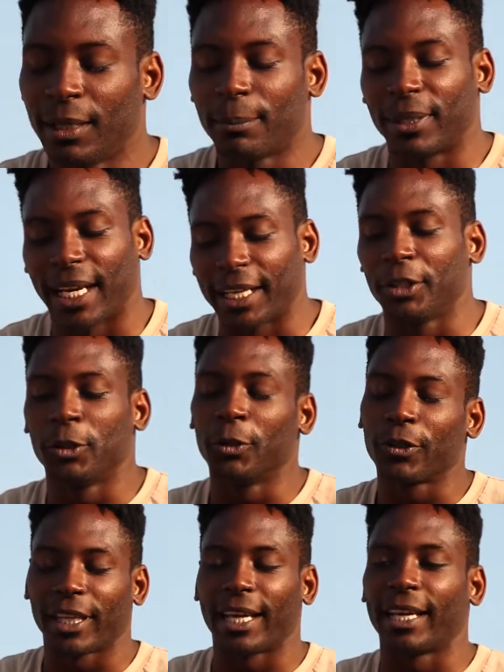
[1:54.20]
but I
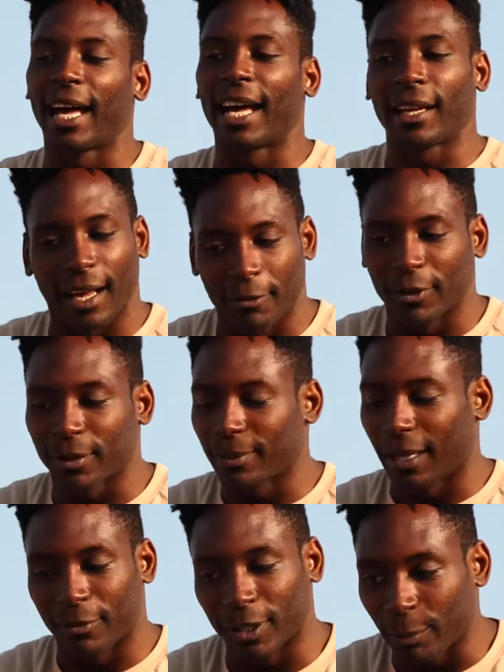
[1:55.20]
knew that I want
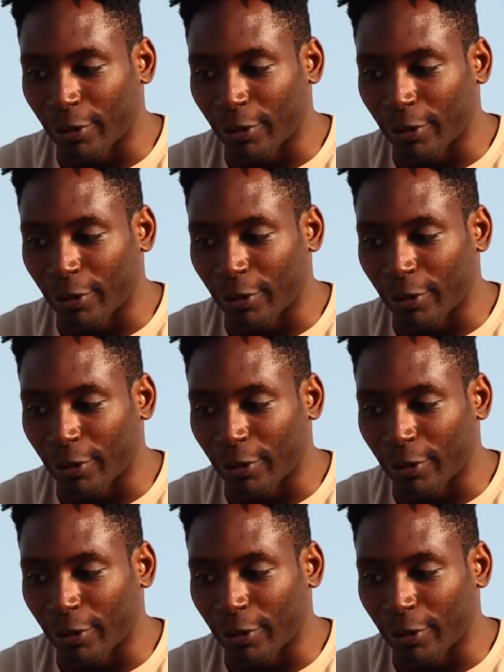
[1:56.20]
to I want to